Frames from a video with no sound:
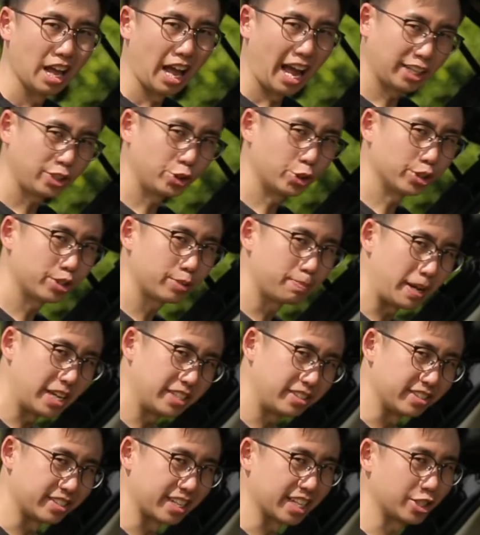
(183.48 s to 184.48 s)
Actual
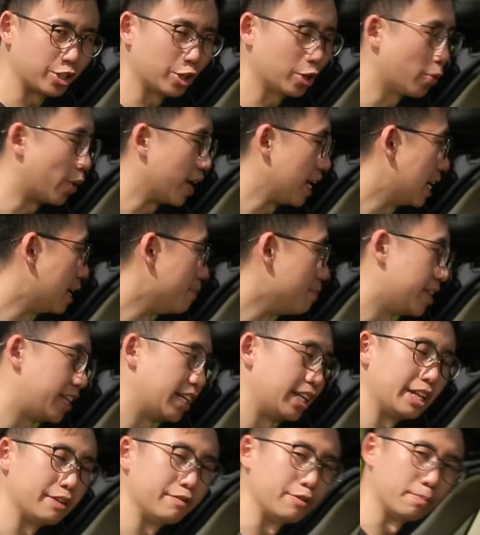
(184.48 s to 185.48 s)
space is actually quite
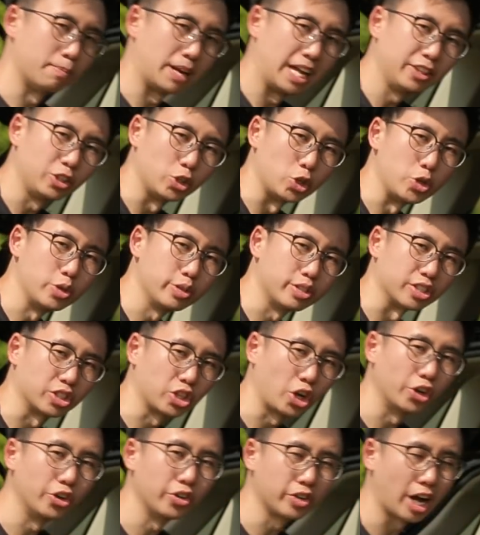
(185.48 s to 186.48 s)
limited if you plan to use the
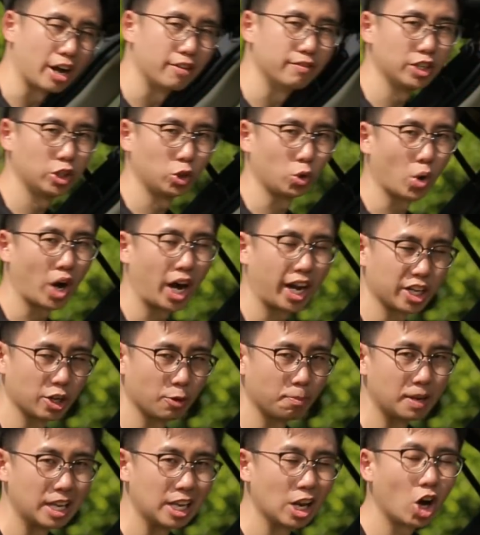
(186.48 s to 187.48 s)
tonneau cover to hide
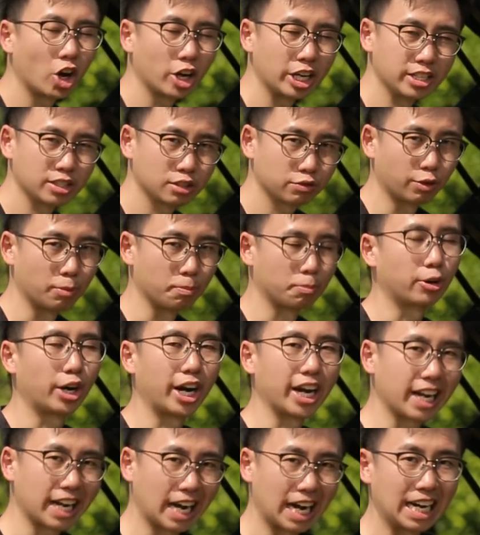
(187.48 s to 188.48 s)
your belongings from
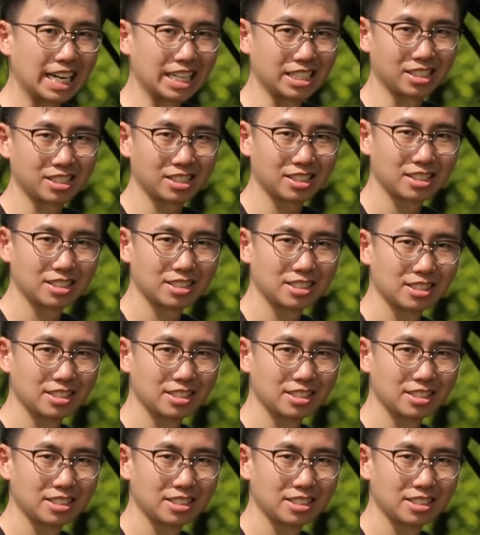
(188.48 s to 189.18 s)
prying eyes.